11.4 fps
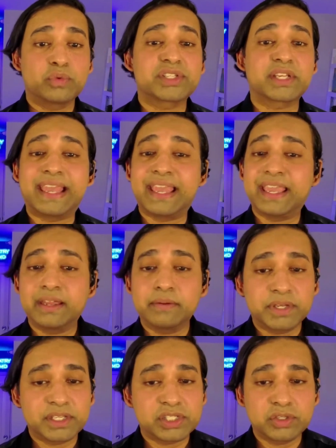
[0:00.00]
She was an
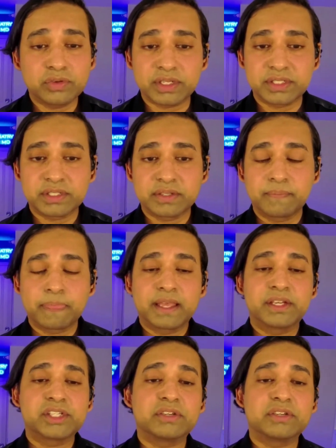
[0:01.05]
A and B student.